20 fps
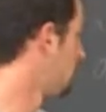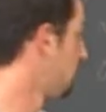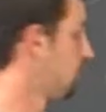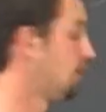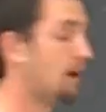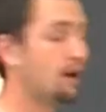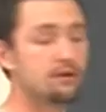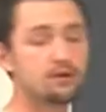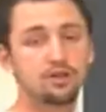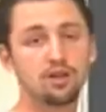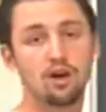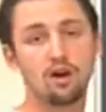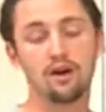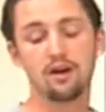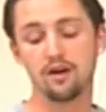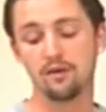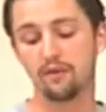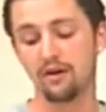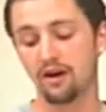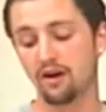that I was
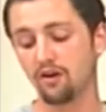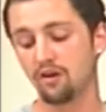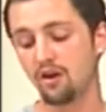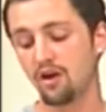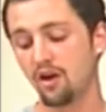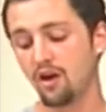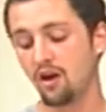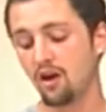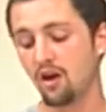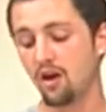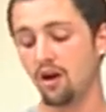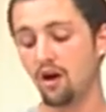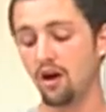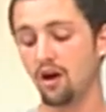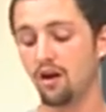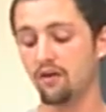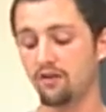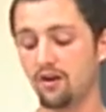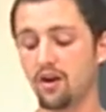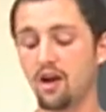talking about
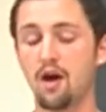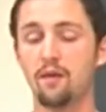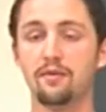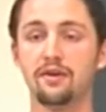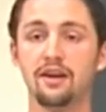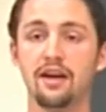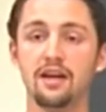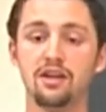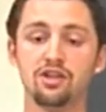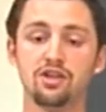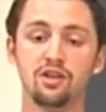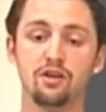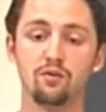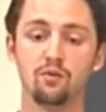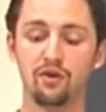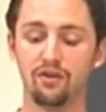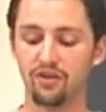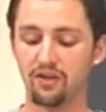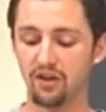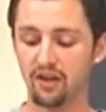of accommodation
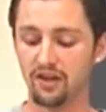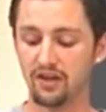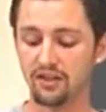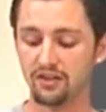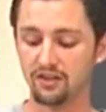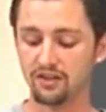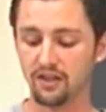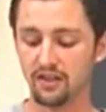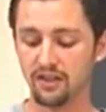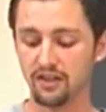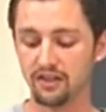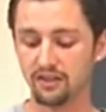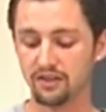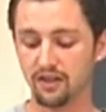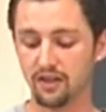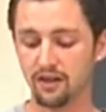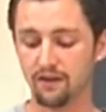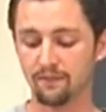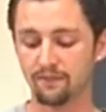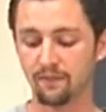with the lens is
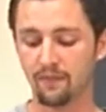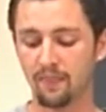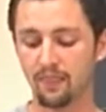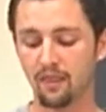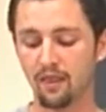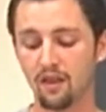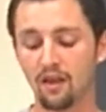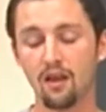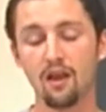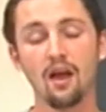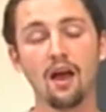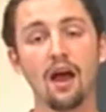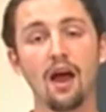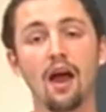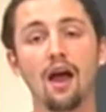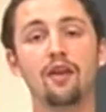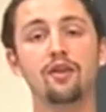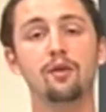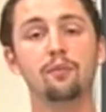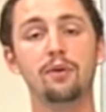
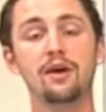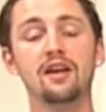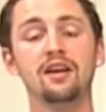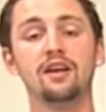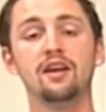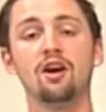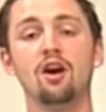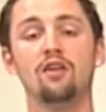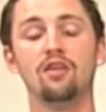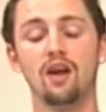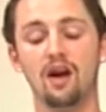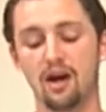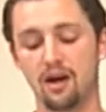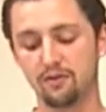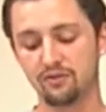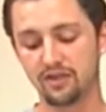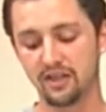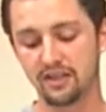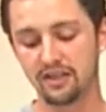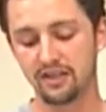depending on the
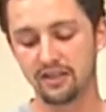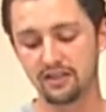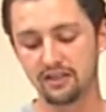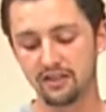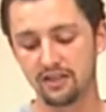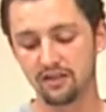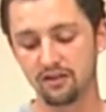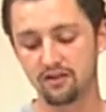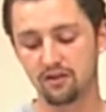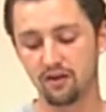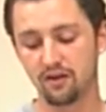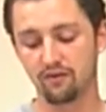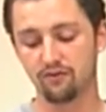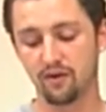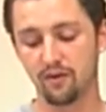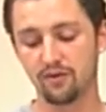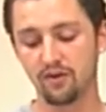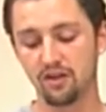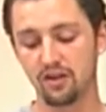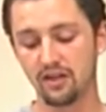object distance
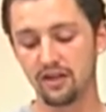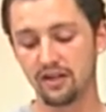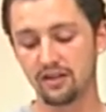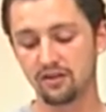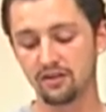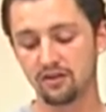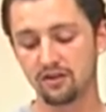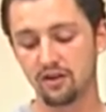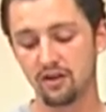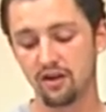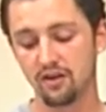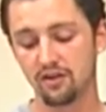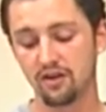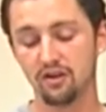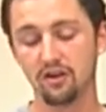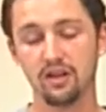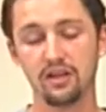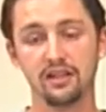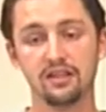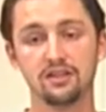from the lens
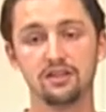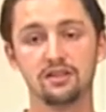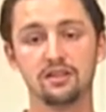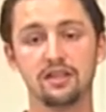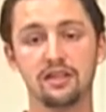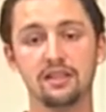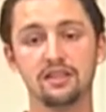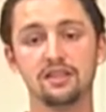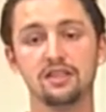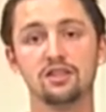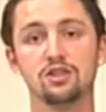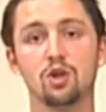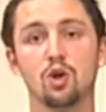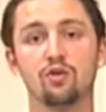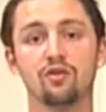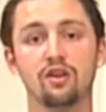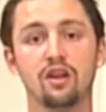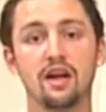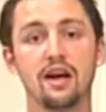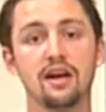tenses or
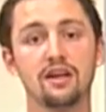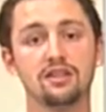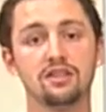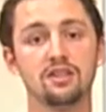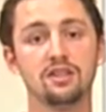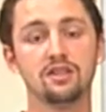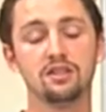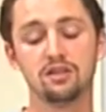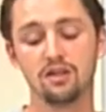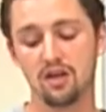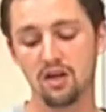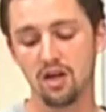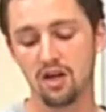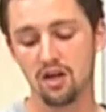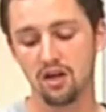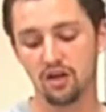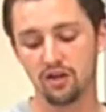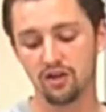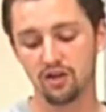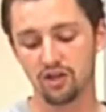relaxes
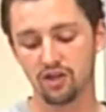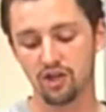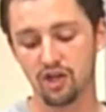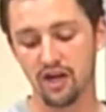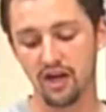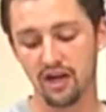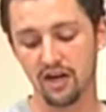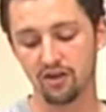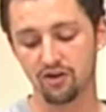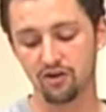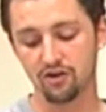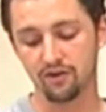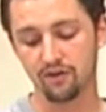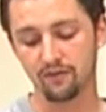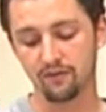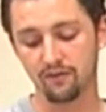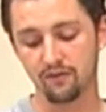to change